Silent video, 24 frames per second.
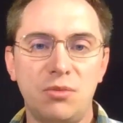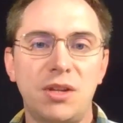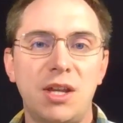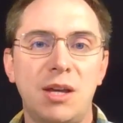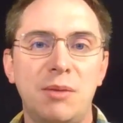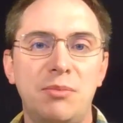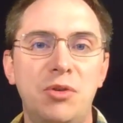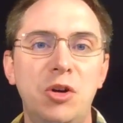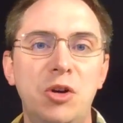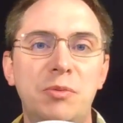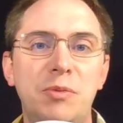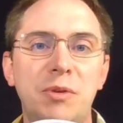when
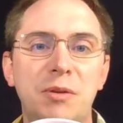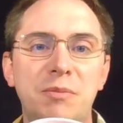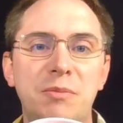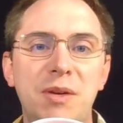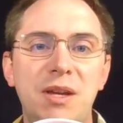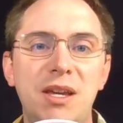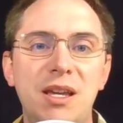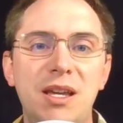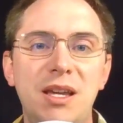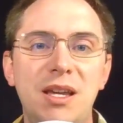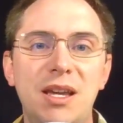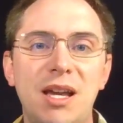they poop and
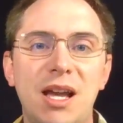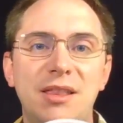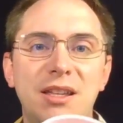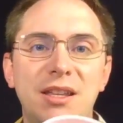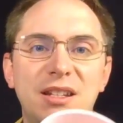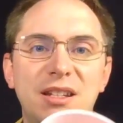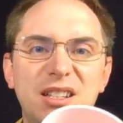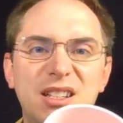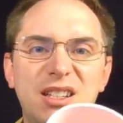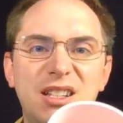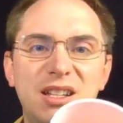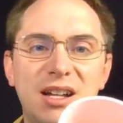pee,
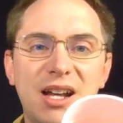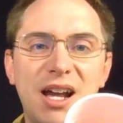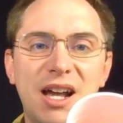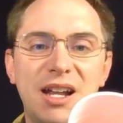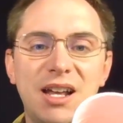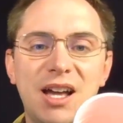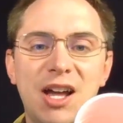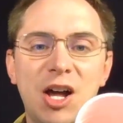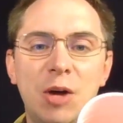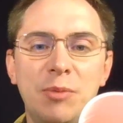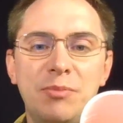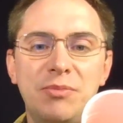and then to
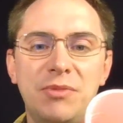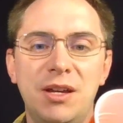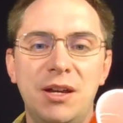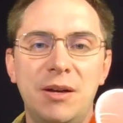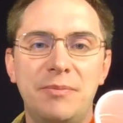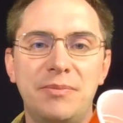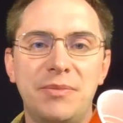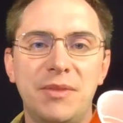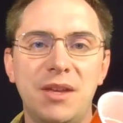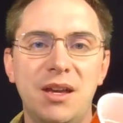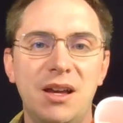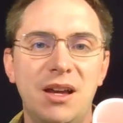kind of help
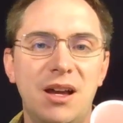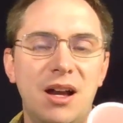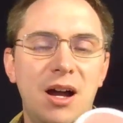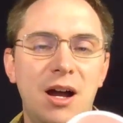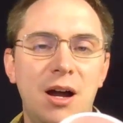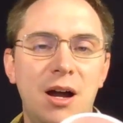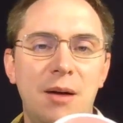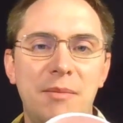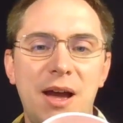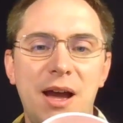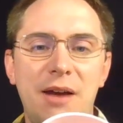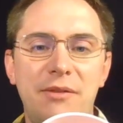them
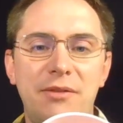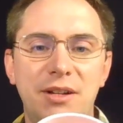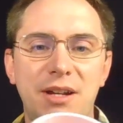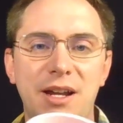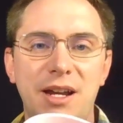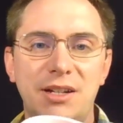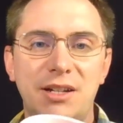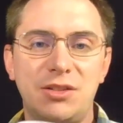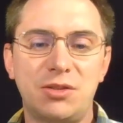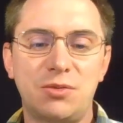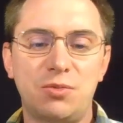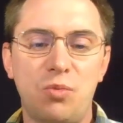um, have a
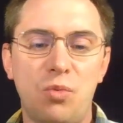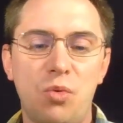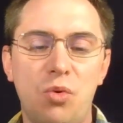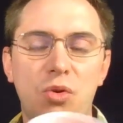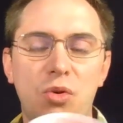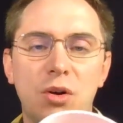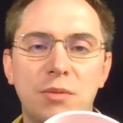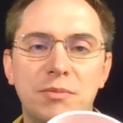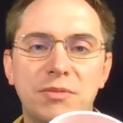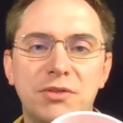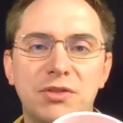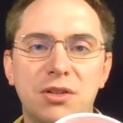nice
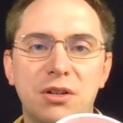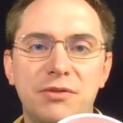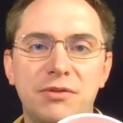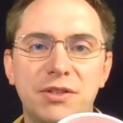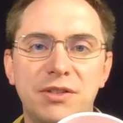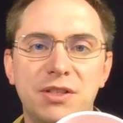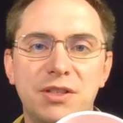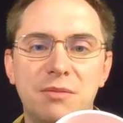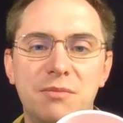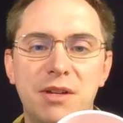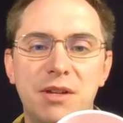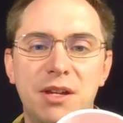warm
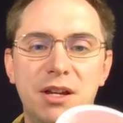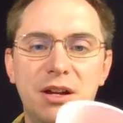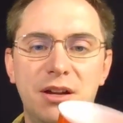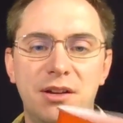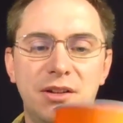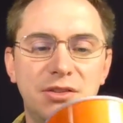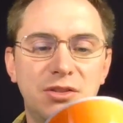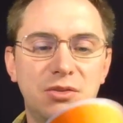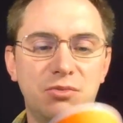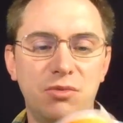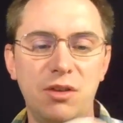surface to be on.